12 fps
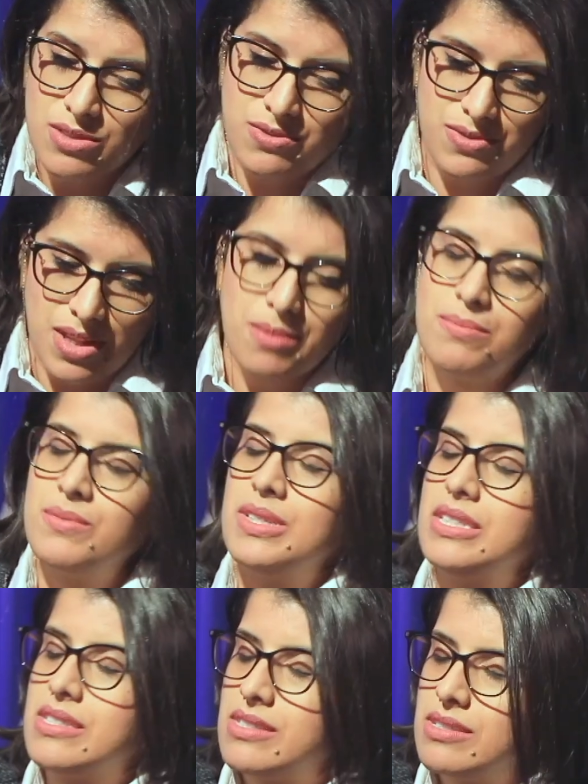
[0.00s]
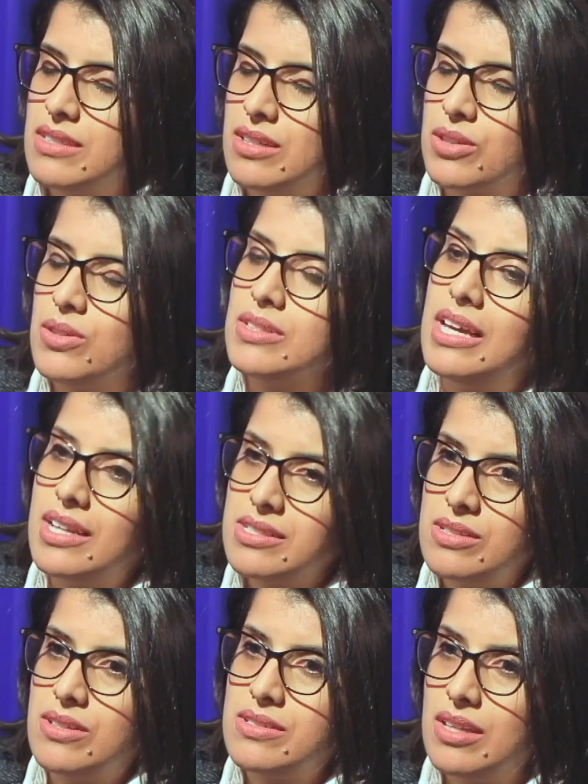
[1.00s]
them, it's called
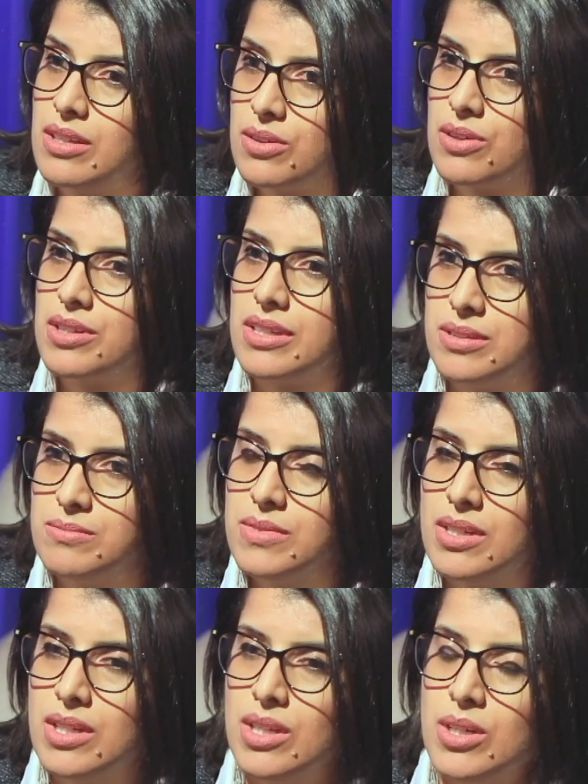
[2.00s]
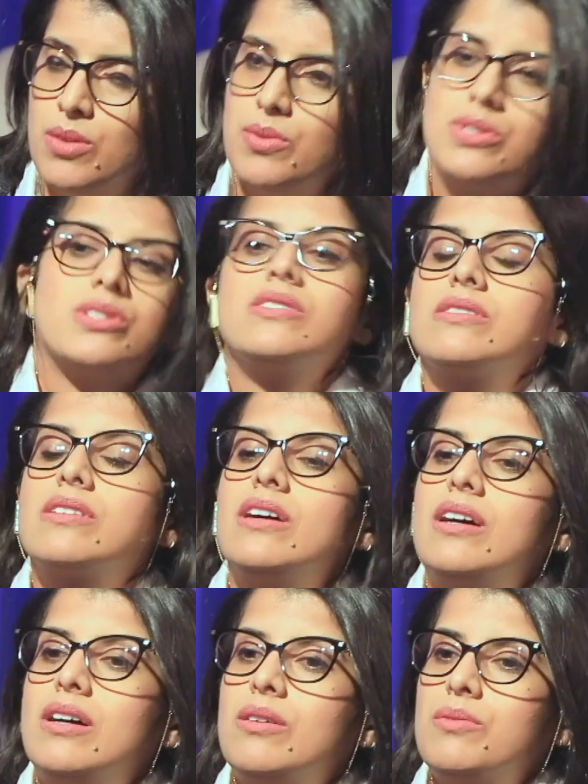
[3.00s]
Helixodon salicornicum, which is
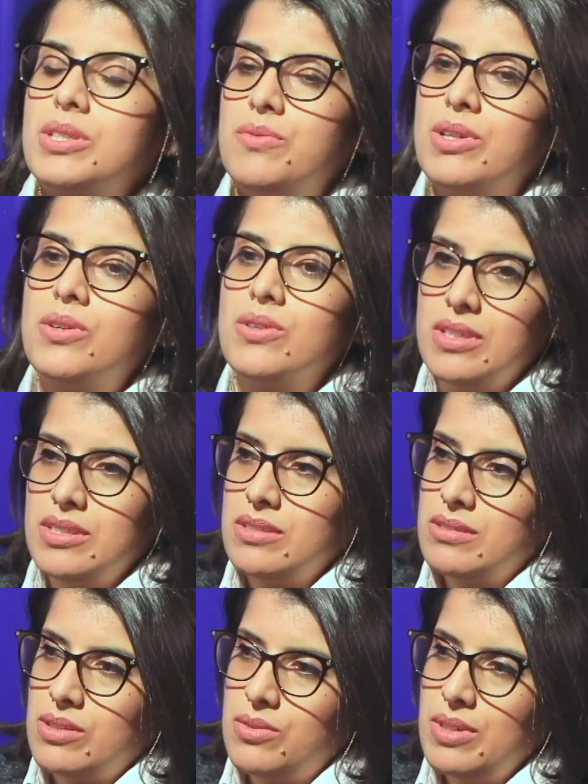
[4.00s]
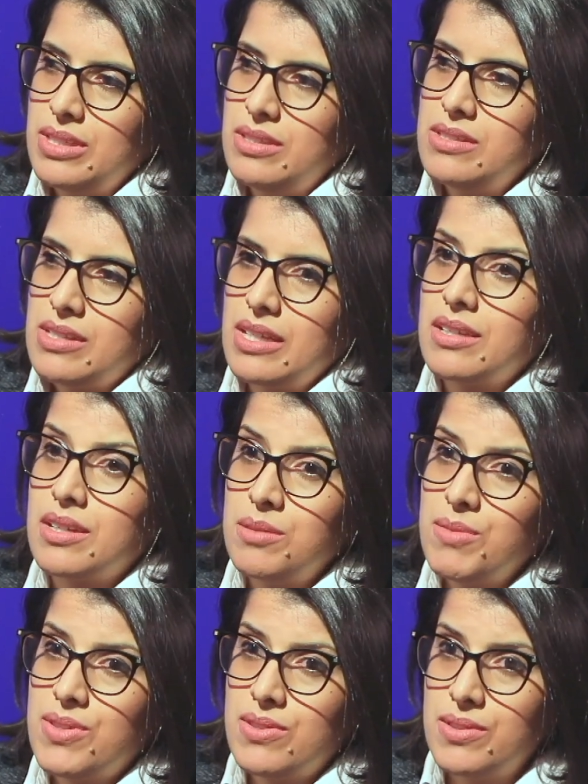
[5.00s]
what we call in Kuwait is like
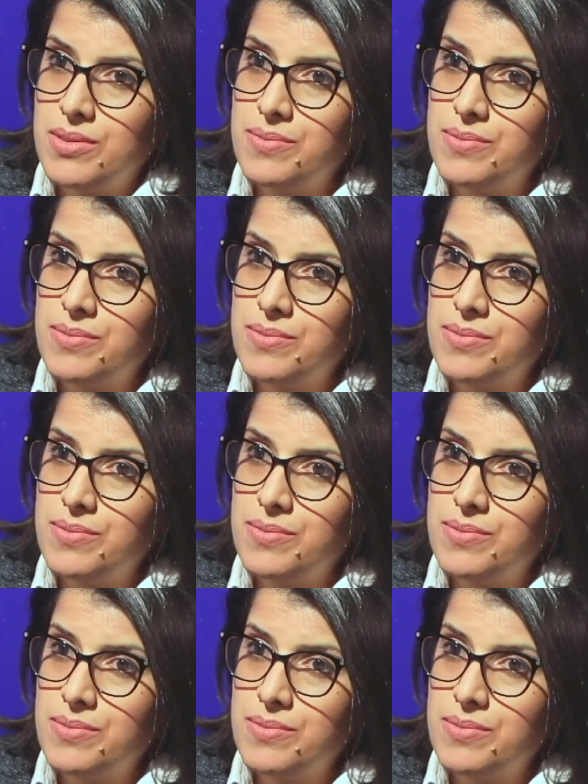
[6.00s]
rimth.